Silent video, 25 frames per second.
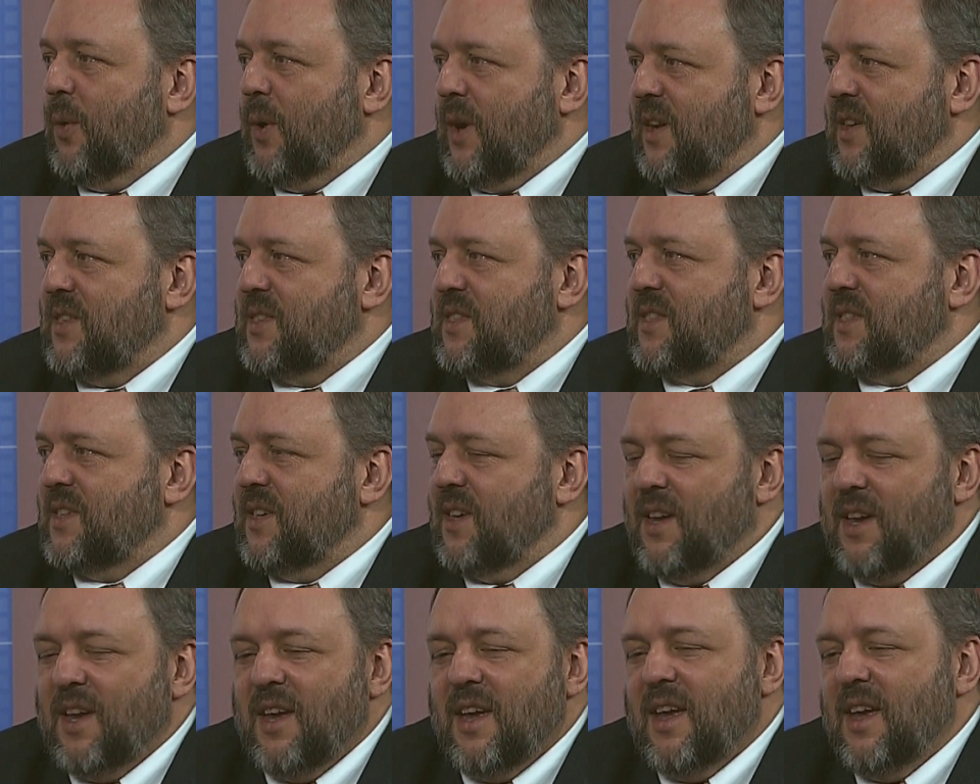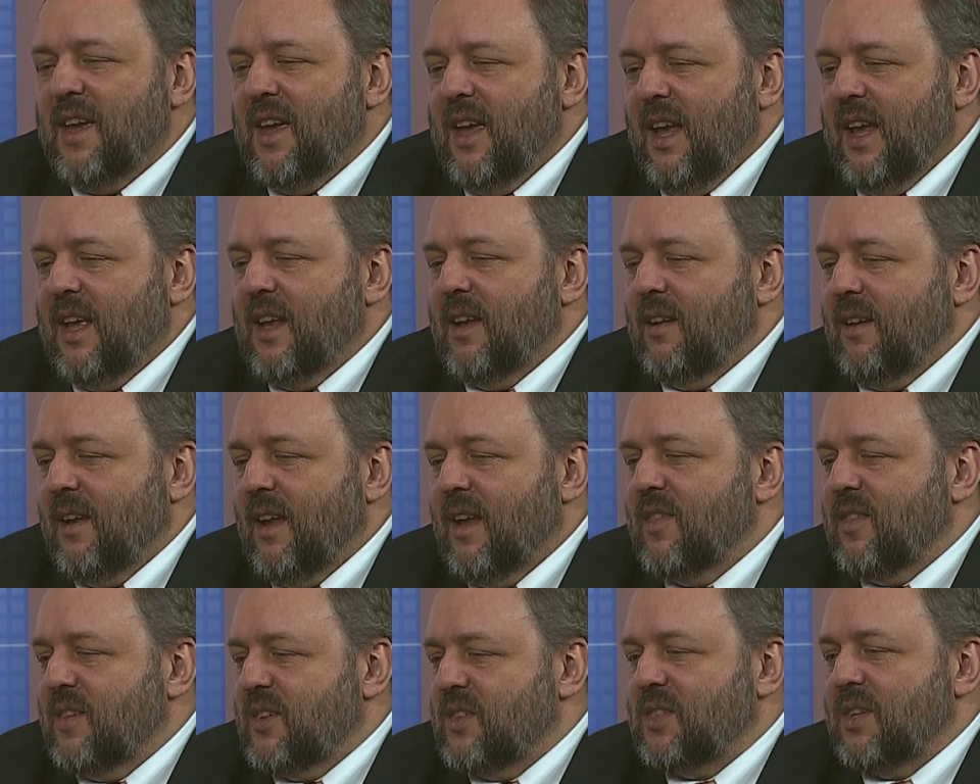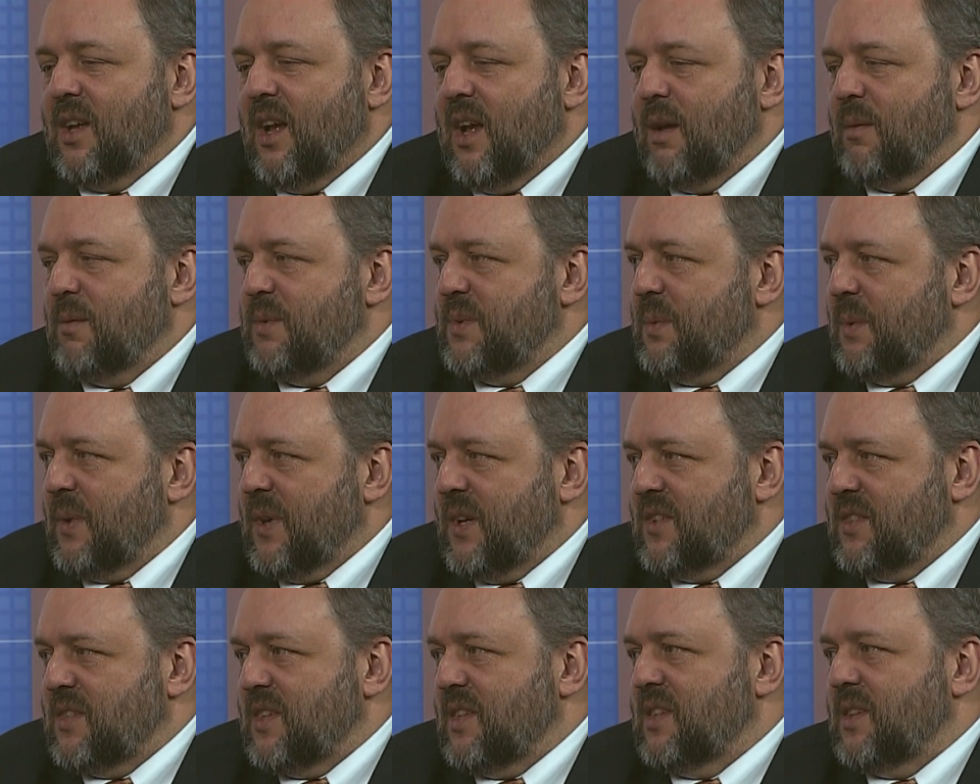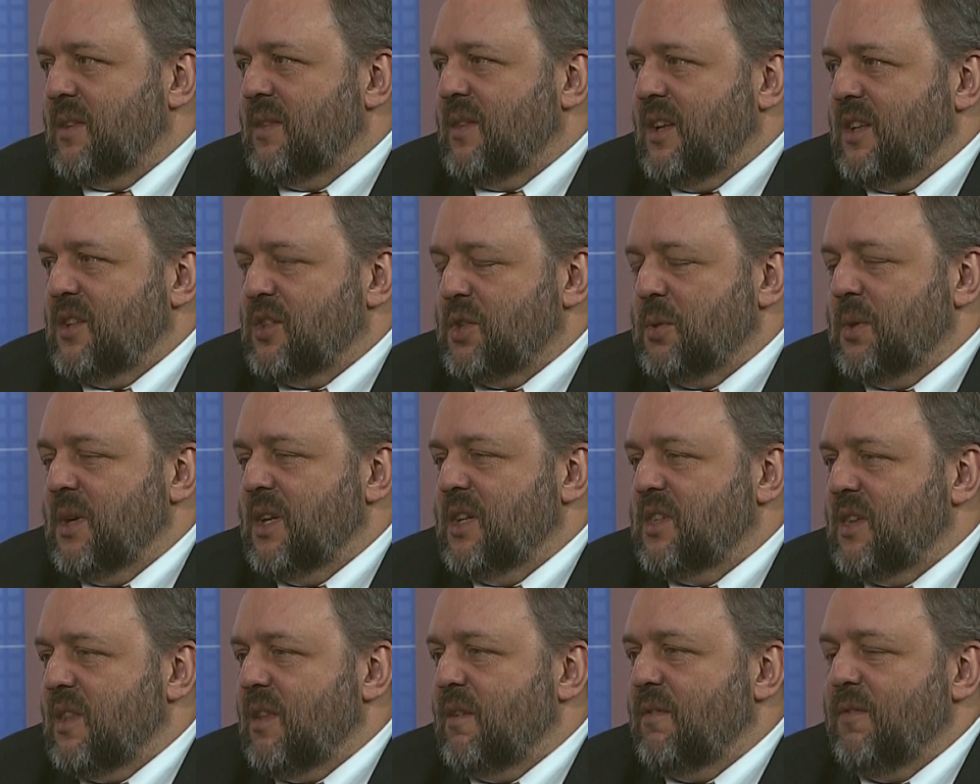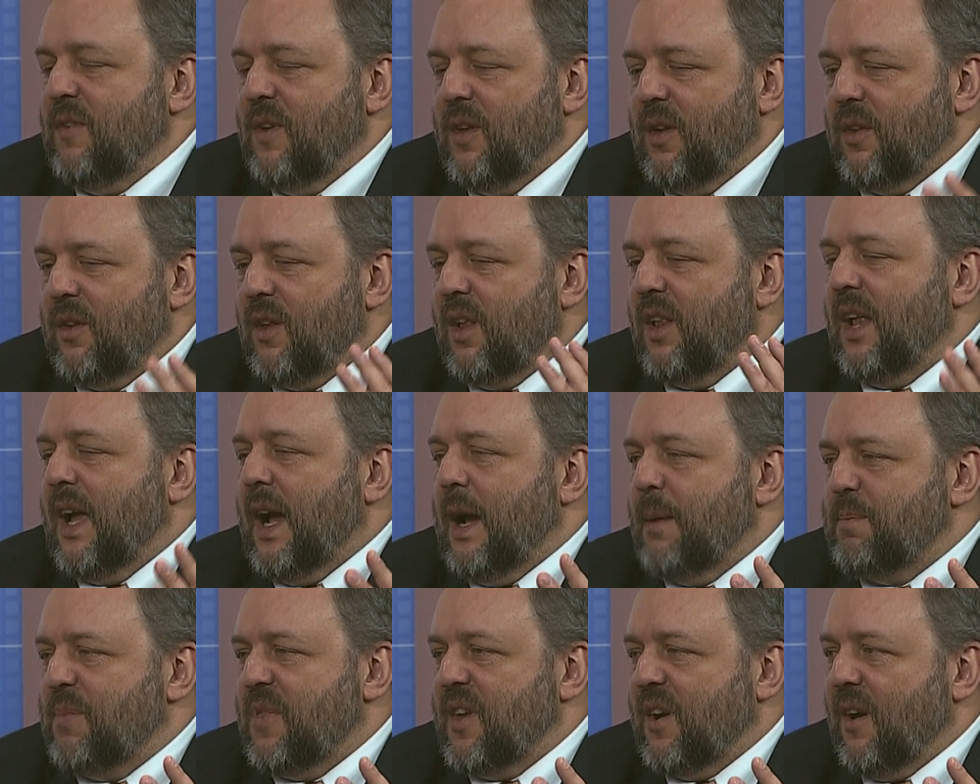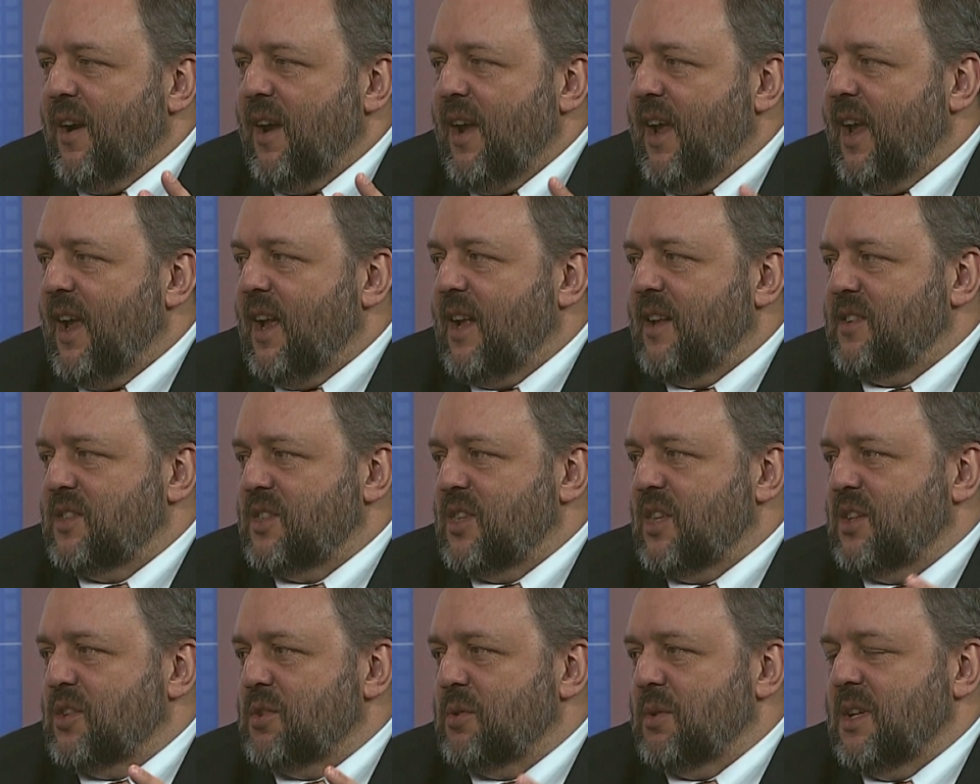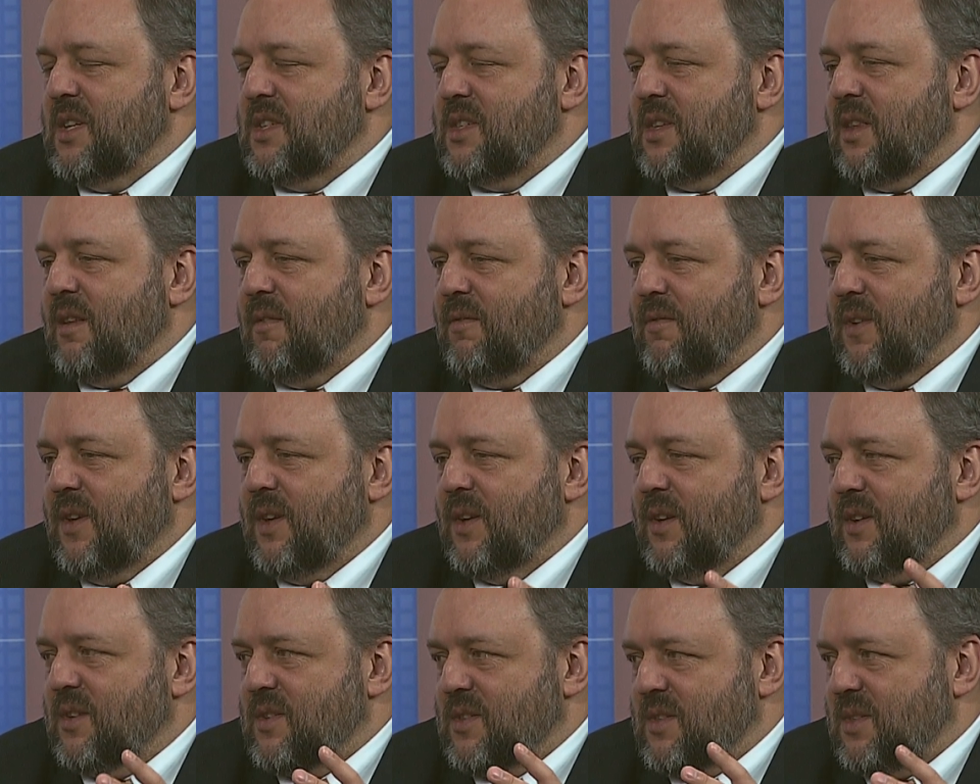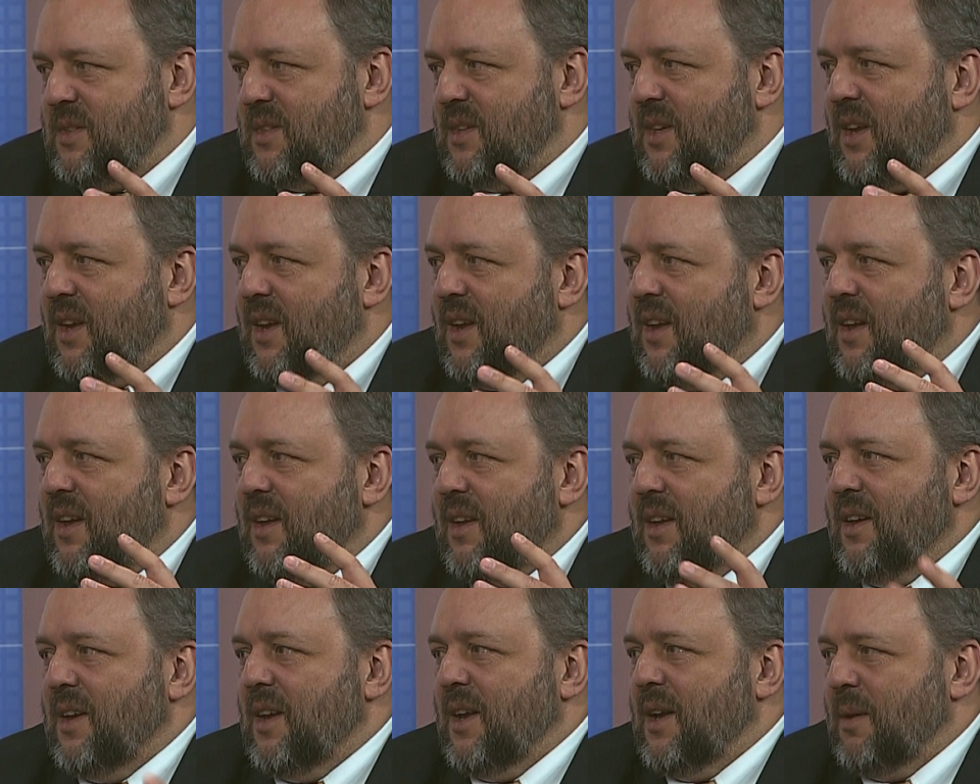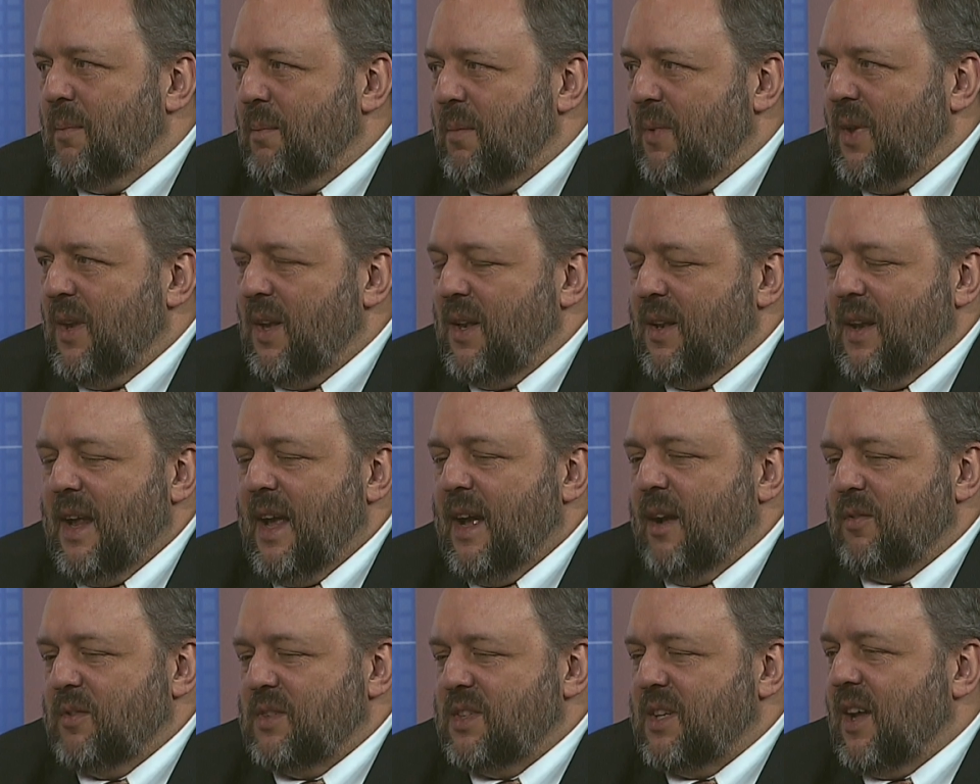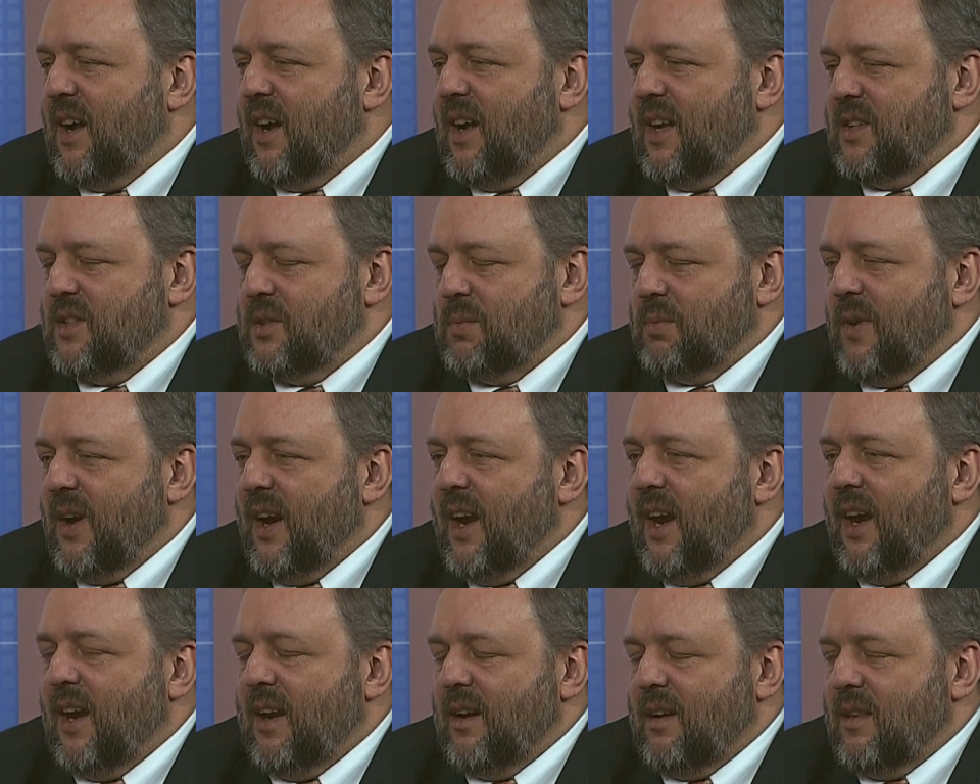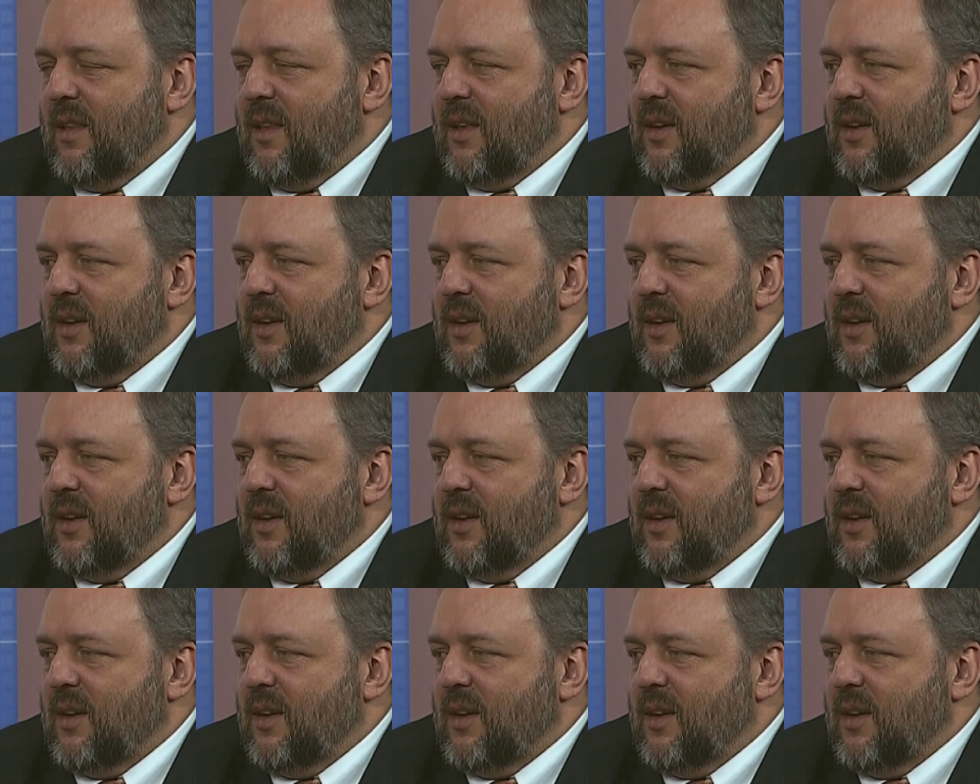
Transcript: voice in, in the Psalms because the, the, trees of the field clap their hands, the trees of the fields um, announce God's reign.